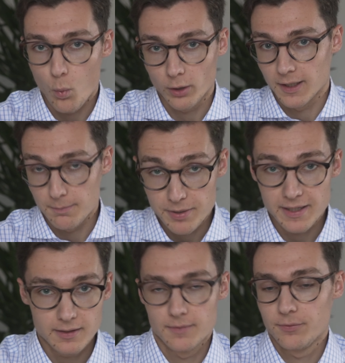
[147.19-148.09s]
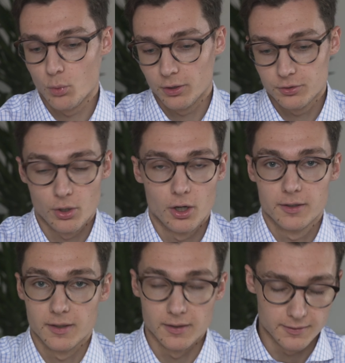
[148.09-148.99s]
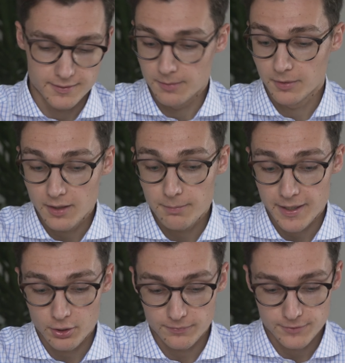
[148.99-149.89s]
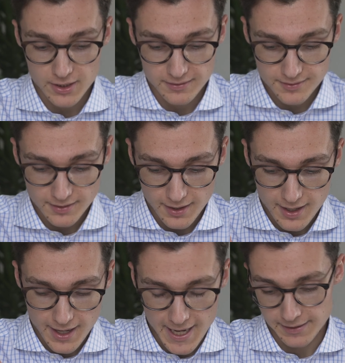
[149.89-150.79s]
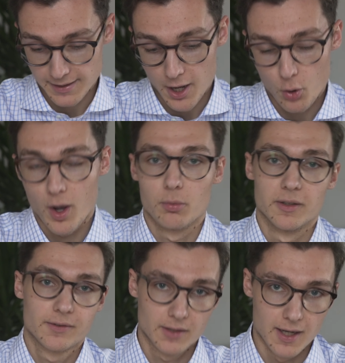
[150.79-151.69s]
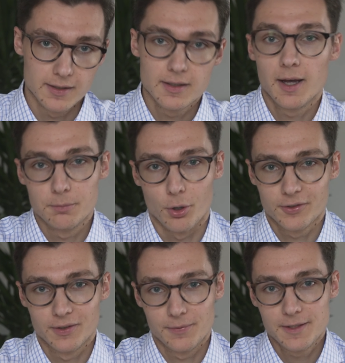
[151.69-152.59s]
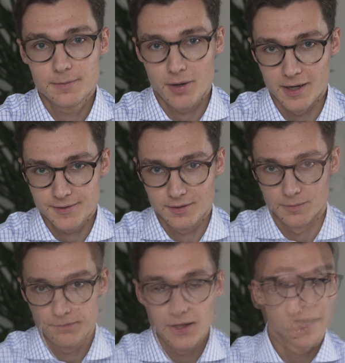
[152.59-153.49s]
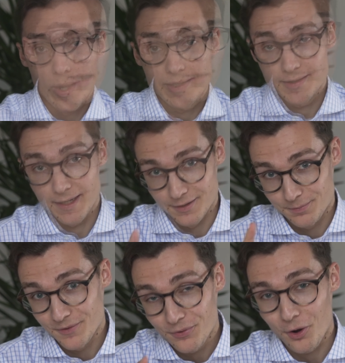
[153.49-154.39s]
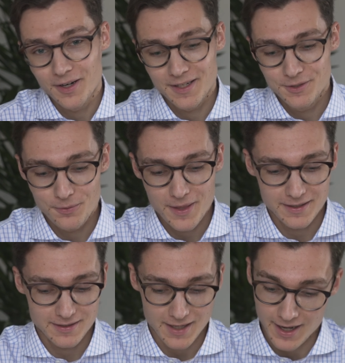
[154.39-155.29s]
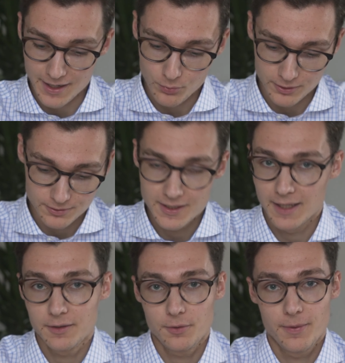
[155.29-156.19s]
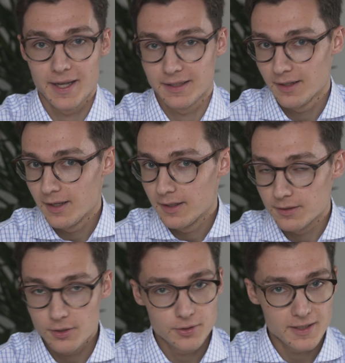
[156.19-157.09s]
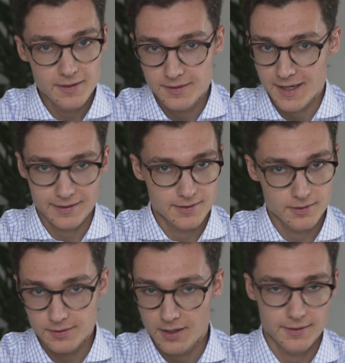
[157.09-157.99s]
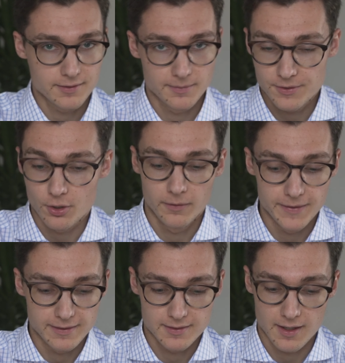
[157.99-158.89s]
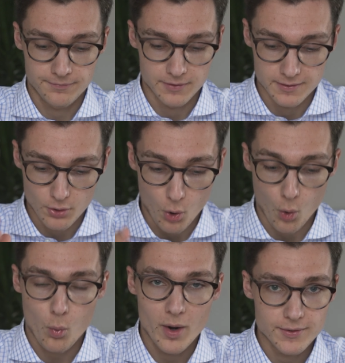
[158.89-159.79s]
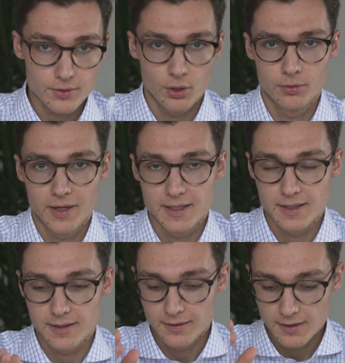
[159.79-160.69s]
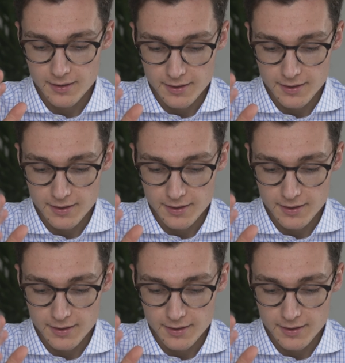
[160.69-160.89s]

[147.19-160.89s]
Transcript: what I picked if you want to order a similar pair of jeans. And now I will start unboxing this parcel. Wait a second, before I do that, I want to tell you that duties, taxes, customs, all that stuff is always already